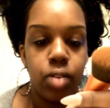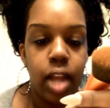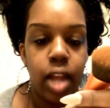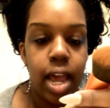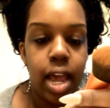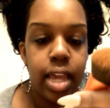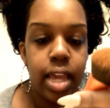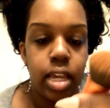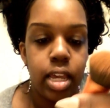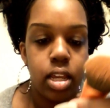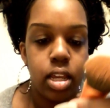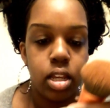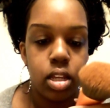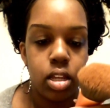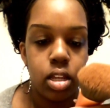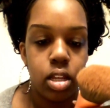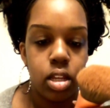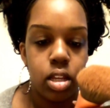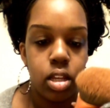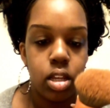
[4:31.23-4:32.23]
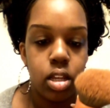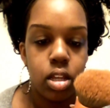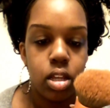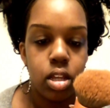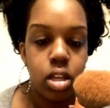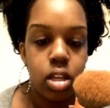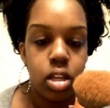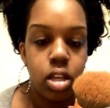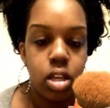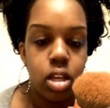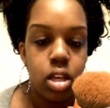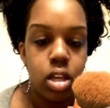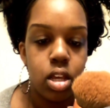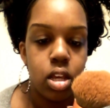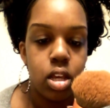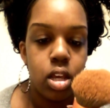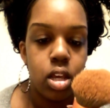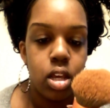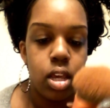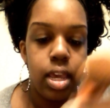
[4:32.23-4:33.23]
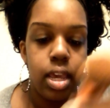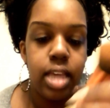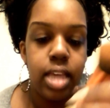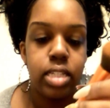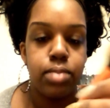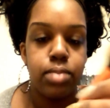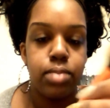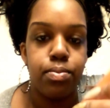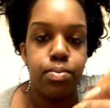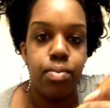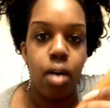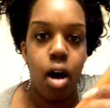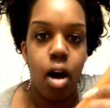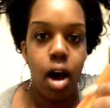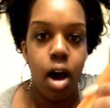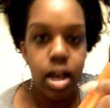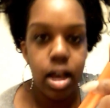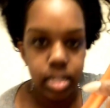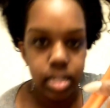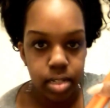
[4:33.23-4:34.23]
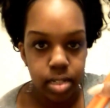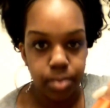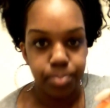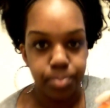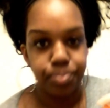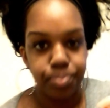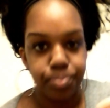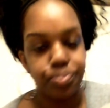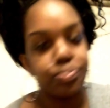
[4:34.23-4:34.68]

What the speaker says: Like, it's awesome.